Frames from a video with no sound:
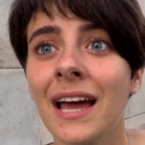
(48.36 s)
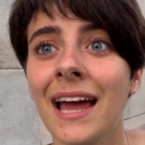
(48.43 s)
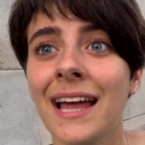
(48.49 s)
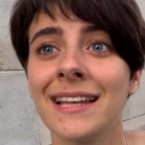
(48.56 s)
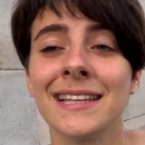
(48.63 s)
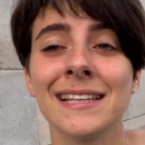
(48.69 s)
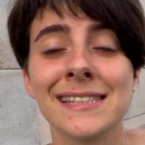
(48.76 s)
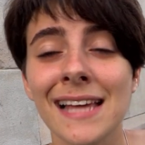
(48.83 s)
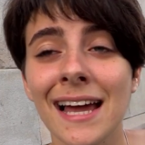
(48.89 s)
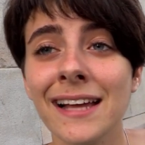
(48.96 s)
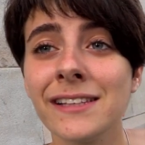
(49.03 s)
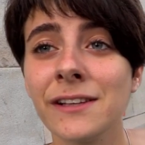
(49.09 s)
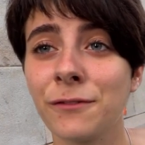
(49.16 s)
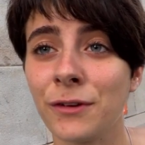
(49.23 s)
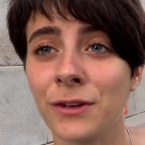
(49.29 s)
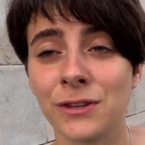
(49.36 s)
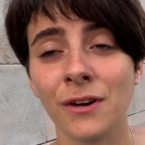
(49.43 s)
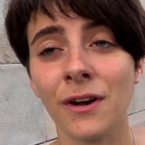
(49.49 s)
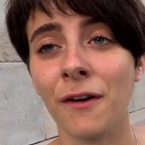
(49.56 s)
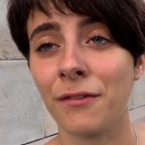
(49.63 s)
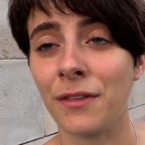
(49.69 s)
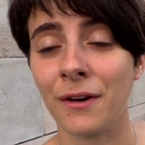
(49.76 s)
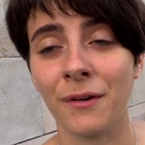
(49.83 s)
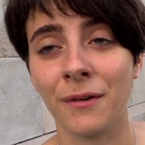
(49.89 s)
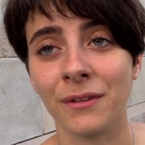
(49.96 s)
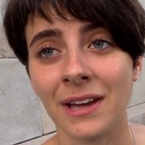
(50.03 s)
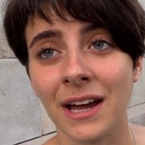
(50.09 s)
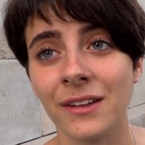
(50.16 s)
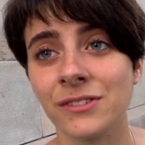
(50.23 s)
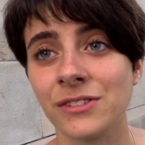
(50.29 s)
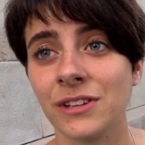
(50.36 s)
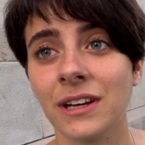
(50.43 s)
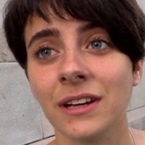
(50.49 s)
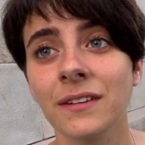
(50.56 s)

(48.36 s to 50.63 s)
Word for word: and decide the future of their own country.